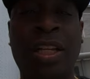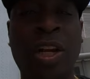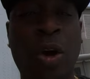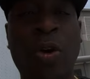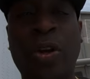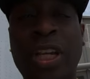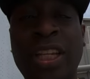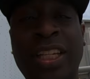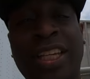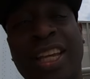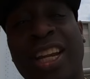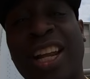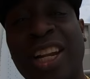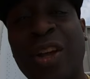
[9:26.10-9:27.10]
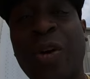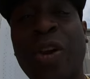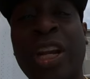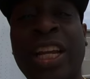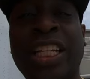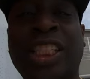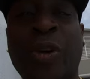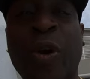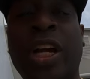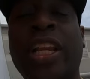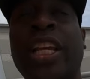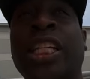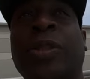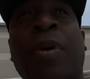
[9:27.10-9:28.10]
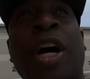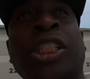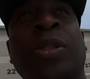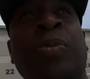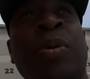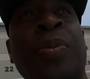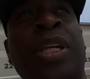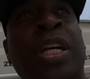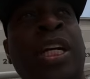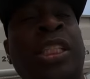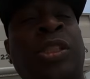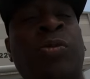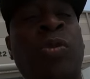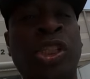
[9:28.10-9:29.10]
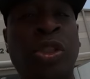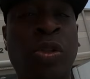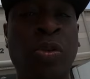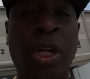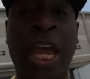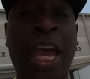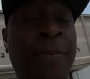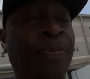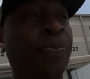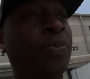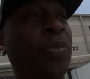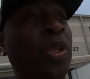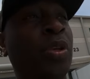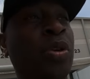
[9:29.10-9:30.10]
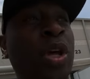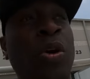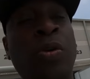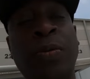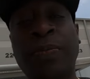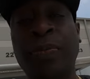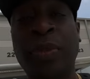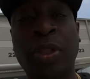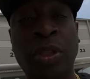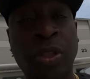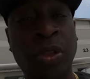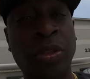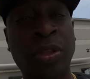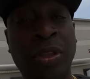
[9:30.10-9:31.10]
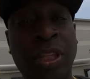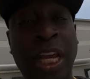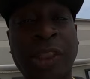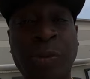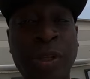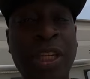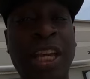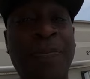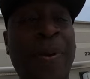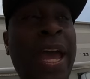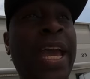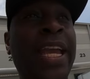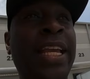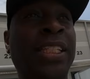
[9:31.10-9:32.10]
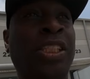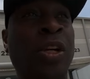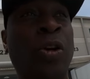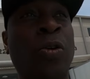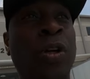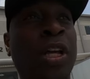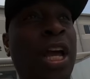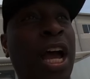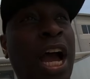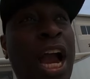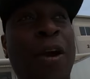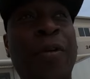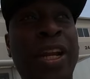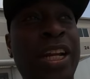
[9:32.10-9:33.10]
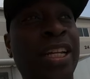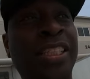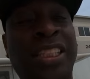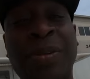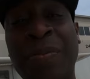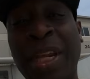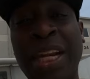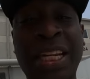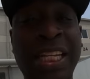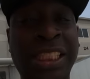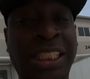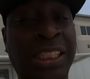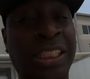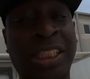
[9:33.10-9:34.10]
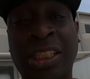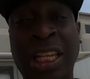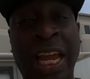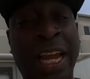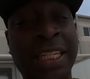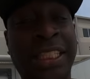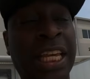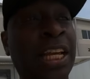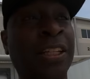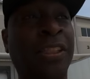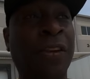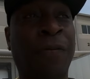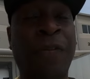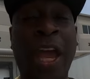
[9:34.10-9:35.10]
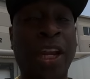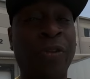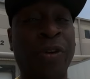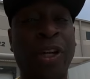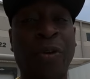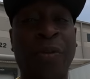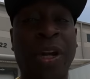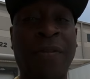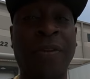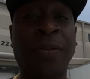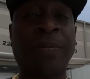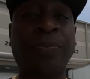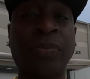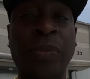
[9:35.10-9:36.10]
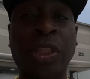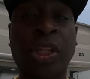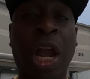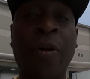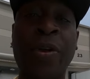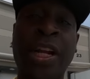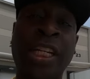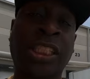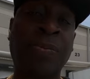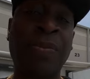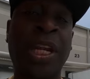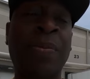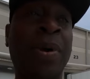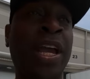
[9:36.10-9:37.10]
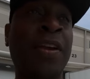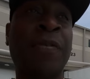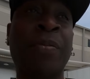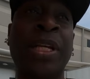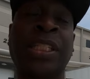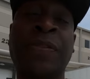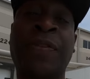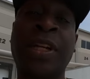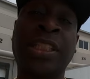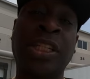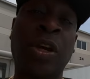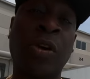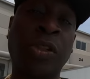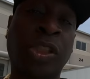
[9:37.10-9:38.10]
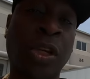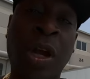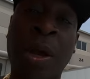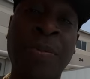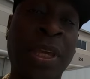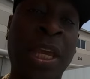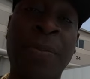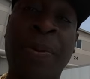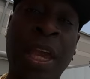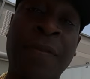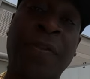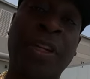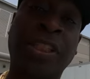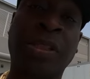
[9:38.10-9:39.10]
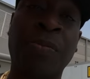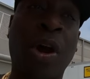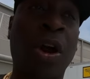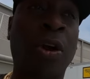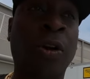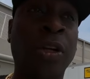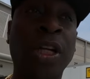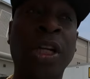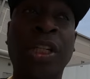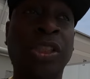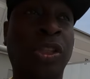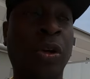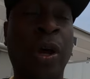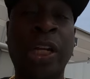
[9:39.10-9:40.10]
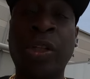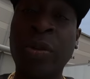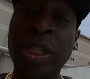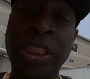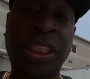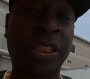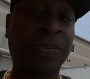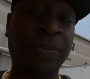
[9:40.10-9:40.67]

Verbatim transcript: loaded, get unloaded as quickly as possible, because once you do that, you know, that's when you get paid. So I already done submitted this, like I say, to factoring or whatever. So I already done submitted my information for this load, so I'm getting paid for this tomorrow. So I do this